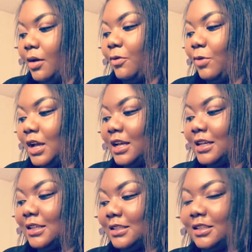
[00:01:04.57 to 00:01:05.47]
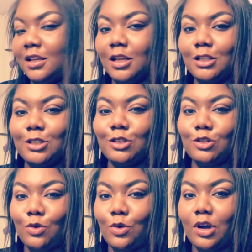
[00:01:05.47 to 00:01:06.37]
was
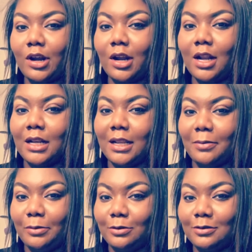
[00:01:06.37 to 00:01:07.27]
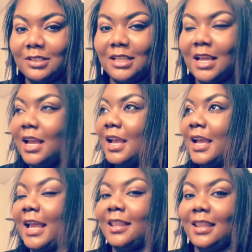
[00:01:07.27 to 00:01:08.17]
sore nipples.
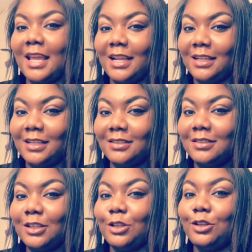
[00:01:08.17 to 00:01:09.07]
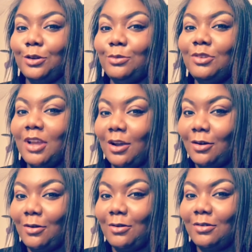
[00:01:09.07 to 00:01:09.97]
And ladies, you
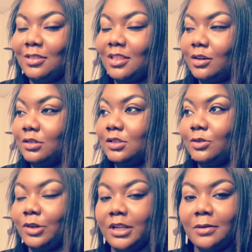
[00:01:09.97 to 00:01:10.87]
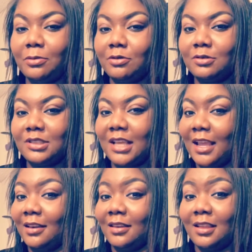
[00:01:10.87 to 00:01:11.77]
know those sore nipples
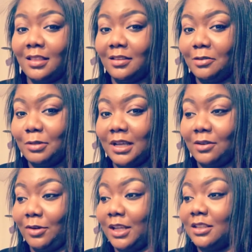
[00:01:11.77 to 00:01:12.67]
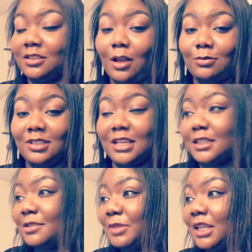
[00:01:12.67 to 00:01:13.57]
ain't nothing to play with. Don't
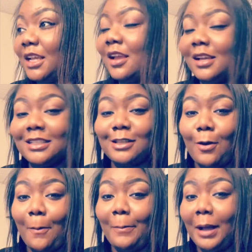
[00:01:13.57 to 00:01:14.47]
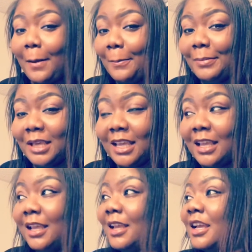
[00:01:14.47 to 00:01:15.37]
touch me, don't bump
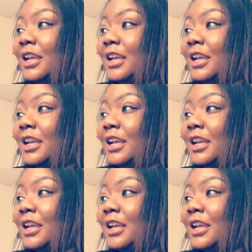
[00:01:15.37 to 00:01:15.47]
me,